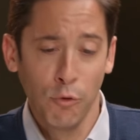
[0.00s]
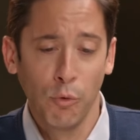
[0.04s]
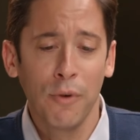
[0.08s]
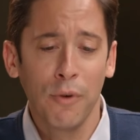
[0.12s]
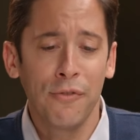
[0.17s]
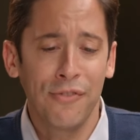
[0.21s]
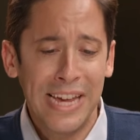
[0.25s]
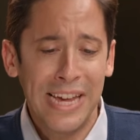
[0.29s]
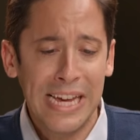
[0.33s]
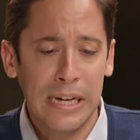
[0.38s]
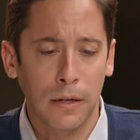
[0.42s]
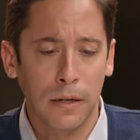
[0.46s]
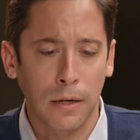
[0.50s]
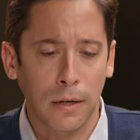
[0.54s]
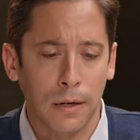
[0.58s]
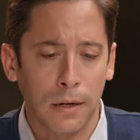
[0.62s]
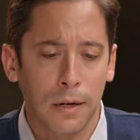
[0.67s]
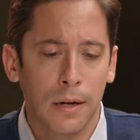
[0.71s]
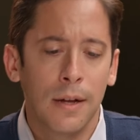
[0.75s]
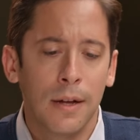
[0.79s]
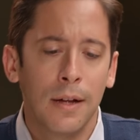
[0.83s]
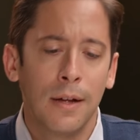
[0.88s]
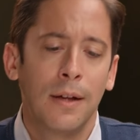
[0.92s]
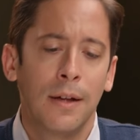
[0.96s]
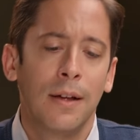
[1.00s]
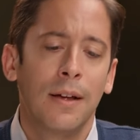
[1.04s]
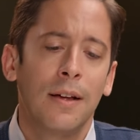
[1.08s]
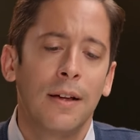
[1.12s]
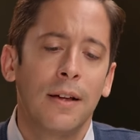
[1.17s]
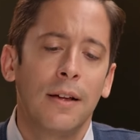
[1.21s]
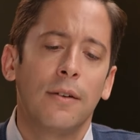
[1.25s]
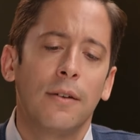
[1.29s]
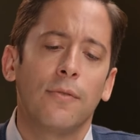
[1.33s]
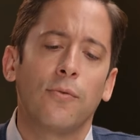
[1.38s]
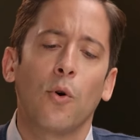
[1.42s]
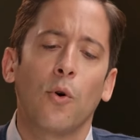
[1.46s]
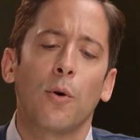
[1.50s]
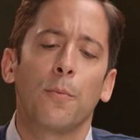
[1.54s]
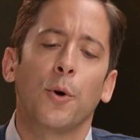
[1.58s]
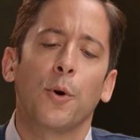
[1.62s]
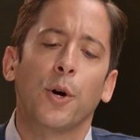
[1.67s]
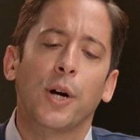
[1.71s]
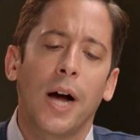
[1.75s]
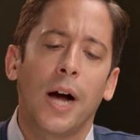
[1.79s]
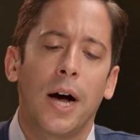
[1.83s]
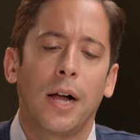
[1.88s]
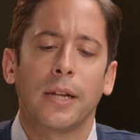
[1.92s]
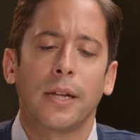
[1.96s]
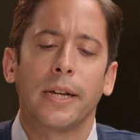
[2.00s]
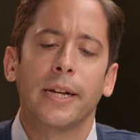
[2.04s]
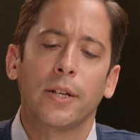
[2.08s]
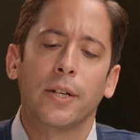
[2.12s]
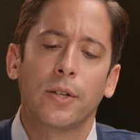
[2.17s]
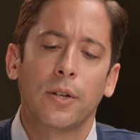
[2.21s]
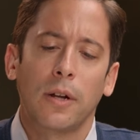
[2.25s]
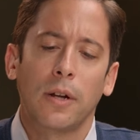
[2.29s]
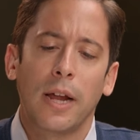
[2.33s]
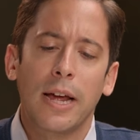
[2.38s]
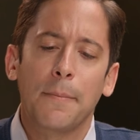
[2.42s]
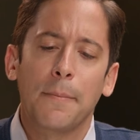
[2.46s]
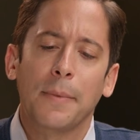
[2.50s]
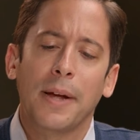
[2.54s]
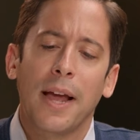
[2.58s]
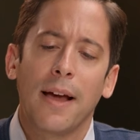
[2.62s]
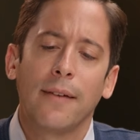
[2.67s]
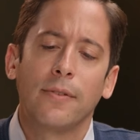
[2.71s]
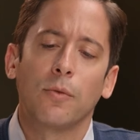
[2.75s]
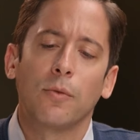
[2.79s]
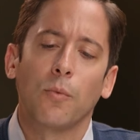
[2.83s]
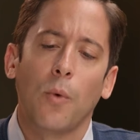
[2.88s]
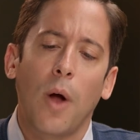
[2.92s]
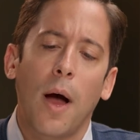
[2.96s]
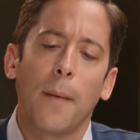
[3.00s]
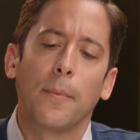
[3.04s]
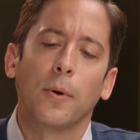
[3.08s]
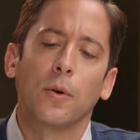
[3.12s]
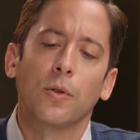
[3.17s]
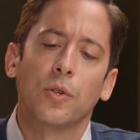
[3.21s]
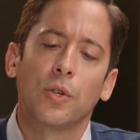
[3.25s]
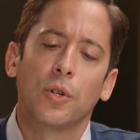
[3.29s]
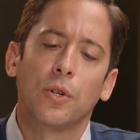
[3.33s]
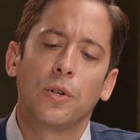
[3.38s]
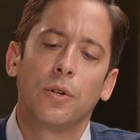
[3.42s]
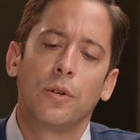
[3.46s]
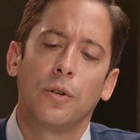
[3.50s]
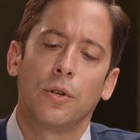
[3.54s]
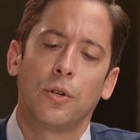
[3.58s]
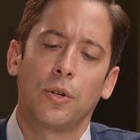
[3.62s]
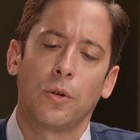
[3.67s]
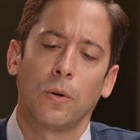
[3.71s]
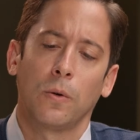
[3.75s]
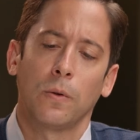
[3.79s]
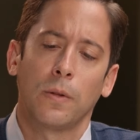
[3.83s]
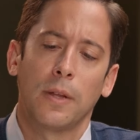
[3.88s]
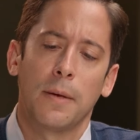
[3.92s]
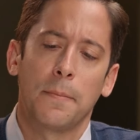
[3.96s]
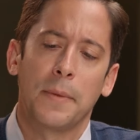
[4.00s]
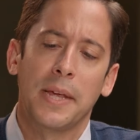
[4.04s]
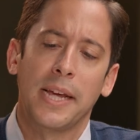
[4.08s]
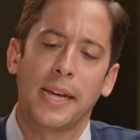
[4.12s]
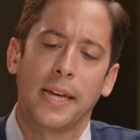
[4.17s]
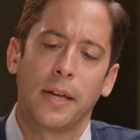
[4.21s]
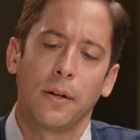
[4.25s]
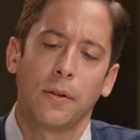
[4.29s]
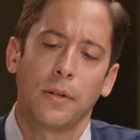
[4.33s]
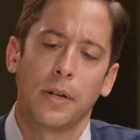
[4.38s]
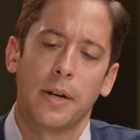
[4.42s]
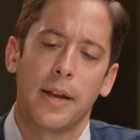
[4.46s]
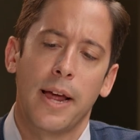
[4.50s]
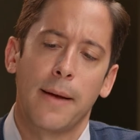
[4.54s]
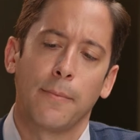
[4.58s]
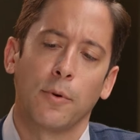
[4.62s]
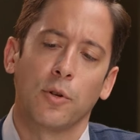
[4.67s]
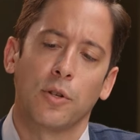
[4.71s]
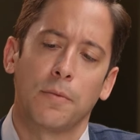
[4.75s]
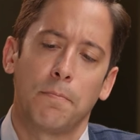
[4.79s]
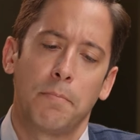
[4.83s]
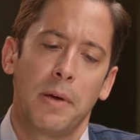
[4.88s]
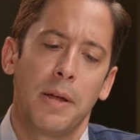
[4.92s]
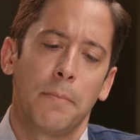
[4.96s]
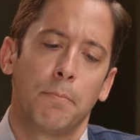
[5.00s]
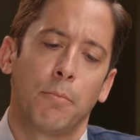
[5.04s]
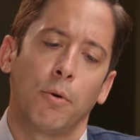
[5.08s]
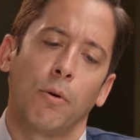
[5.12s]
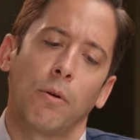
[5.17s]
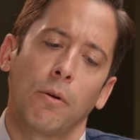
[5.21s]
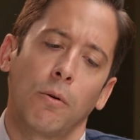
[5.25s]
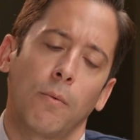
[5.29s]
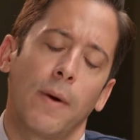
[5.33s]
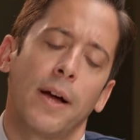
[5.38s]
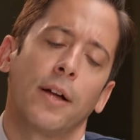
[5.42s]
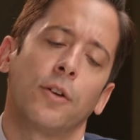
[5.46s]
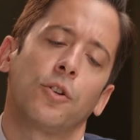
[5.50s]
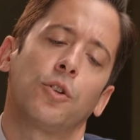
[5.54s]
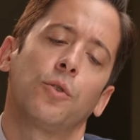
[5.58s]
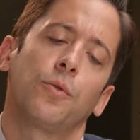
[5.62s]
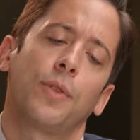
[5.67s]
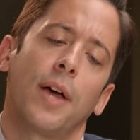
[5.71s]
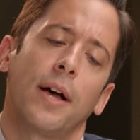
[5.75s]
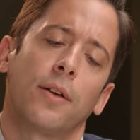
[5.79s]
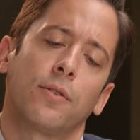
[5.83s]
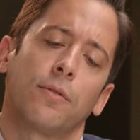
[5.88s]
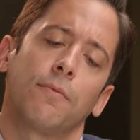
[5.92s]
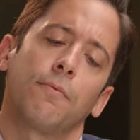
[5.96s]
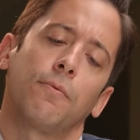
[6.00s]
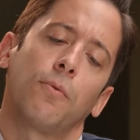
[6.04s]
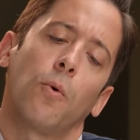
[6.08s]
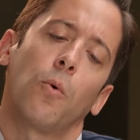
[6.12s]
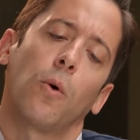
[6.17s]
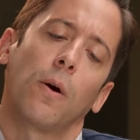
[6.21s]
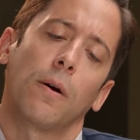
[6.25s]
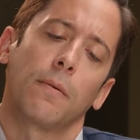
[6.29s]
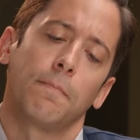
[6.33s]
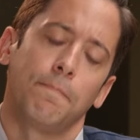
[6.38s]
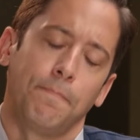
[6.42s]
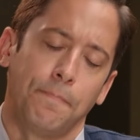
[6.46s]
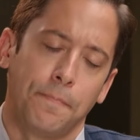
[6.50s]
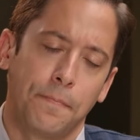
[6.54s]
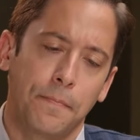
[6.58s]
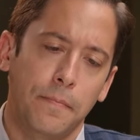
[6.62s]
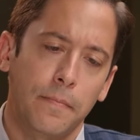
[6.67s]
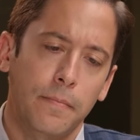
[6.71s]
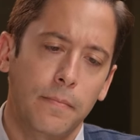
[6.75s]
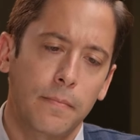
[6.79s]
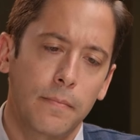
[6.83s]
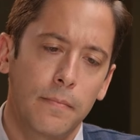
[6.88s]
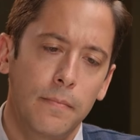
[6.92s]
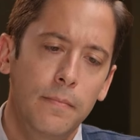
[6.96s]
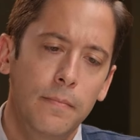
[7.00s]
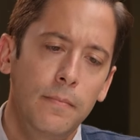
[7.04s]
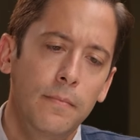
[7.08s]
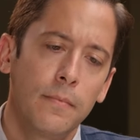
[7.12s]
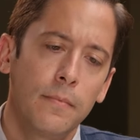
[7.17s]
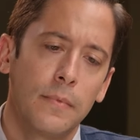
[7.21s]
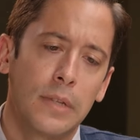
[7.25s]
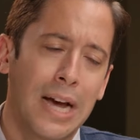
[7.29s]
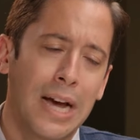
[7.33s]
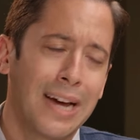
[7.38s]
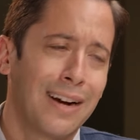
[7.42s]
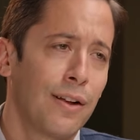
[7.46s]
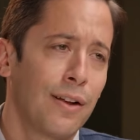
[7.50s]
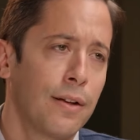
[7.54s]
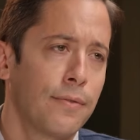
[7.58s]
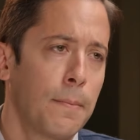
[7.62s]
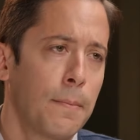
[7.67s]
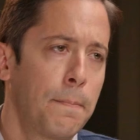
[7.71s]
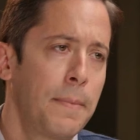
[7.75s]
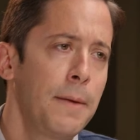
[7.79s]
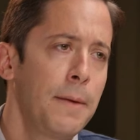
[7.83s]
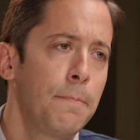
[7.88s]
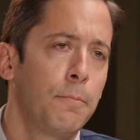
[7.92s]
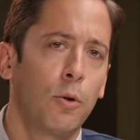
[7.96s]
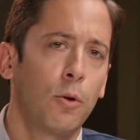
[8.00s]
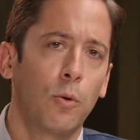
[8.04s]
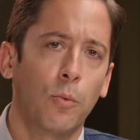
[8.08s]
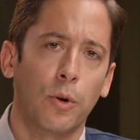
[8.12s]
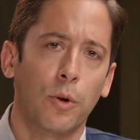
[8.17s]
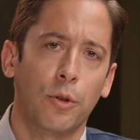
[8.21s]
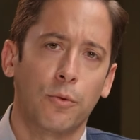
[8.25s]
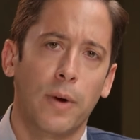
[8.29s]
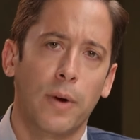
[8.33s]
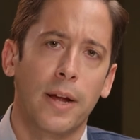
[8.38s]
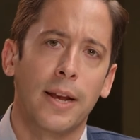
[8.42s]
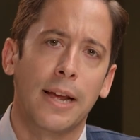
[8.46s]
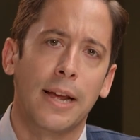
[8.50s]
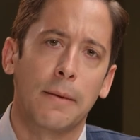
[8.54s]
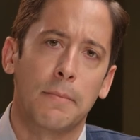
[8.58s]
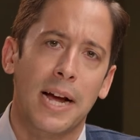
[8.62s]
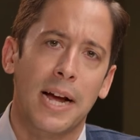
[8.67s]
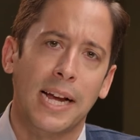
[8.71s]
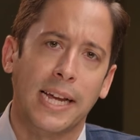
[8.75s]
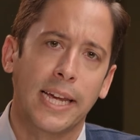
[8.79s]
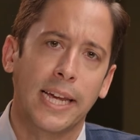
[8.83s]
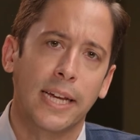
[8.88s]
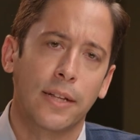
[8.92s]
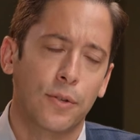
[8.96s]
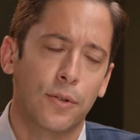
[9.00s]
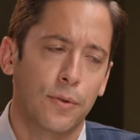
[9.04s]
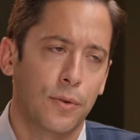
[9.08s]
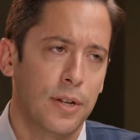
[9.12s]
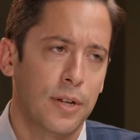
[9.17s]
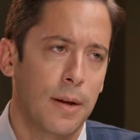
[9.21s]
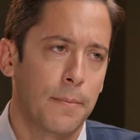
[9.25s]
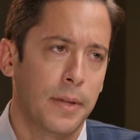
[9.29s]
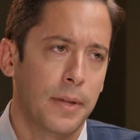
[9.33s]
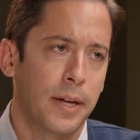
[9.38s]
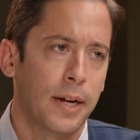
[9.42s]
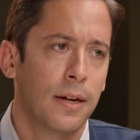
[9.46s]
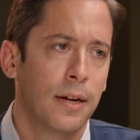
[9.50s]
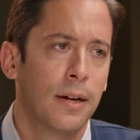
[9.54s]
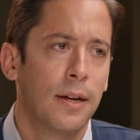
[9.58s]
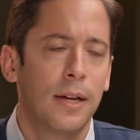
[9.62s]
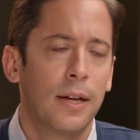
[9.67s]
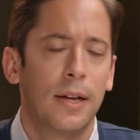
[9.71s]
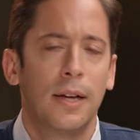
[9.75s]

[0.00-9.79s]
Revealed. Former colleagues claim Kevin Roberts told them he killed a neighbor's pit bull around 2004. I don't know, if a pit bull were threatening my kids or something,